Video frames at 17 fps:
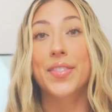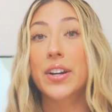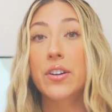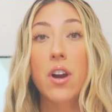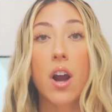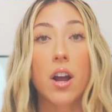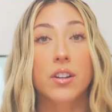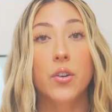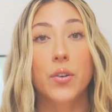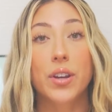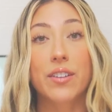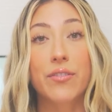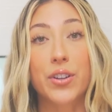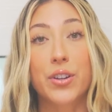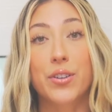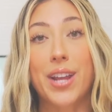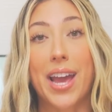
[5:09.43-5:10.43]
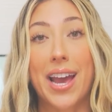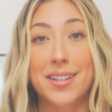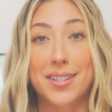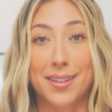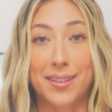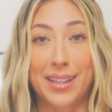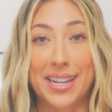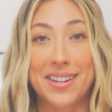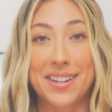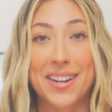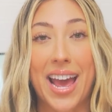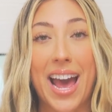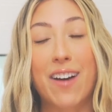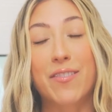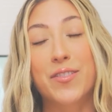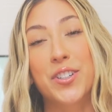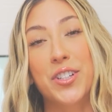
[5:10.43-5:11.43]
Their ongoing feud escalated
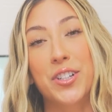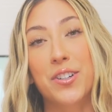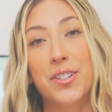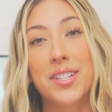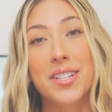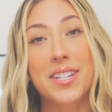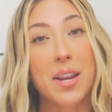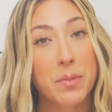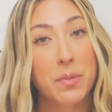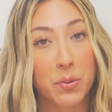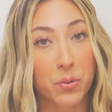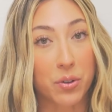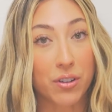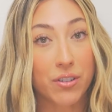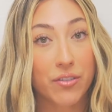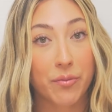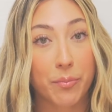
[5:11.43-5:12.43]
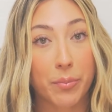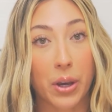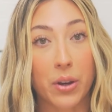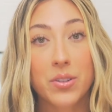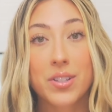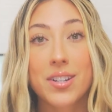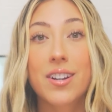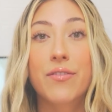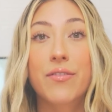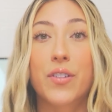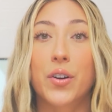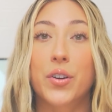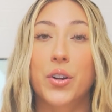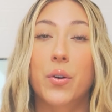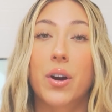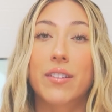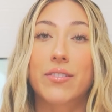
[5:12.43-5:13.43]
after SSSniperwolf posted a
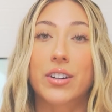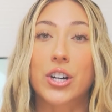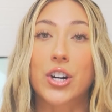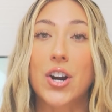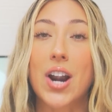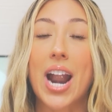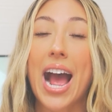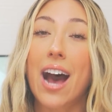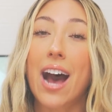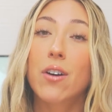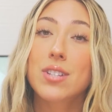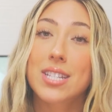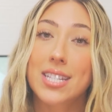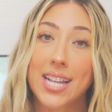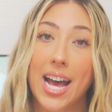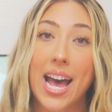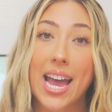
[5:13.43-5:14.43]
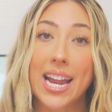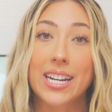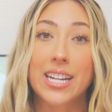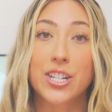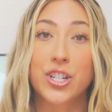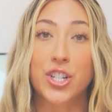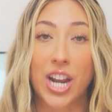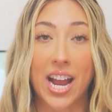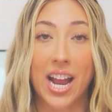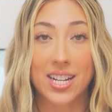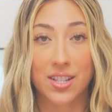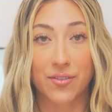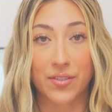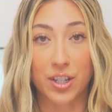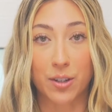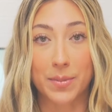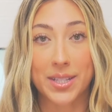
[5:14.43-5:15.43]
photo of her outside
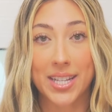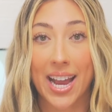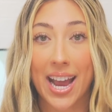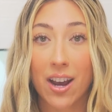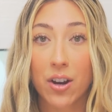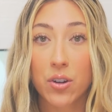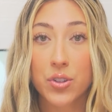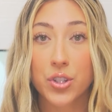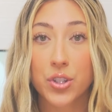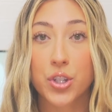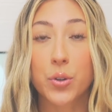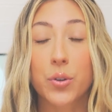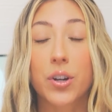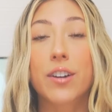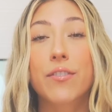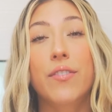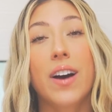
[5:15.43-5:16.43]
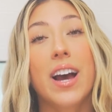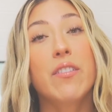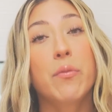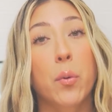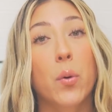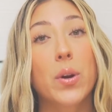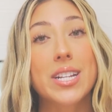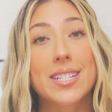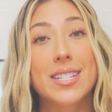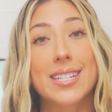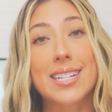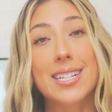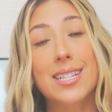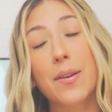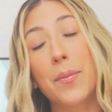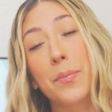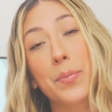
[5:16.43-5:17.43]
Jacksfilms' house to her
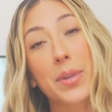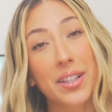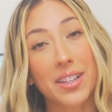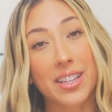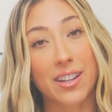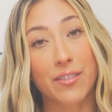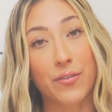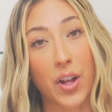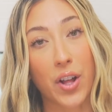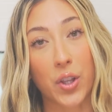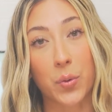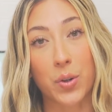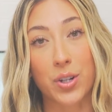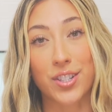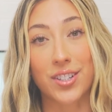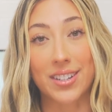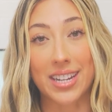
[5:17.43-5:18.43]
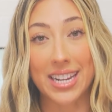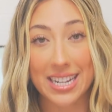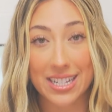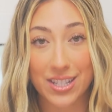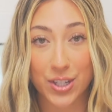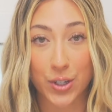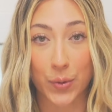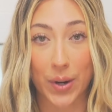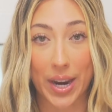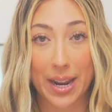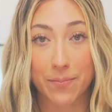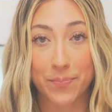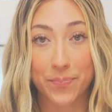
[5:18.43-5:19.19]
5.6 million followers on Instagram.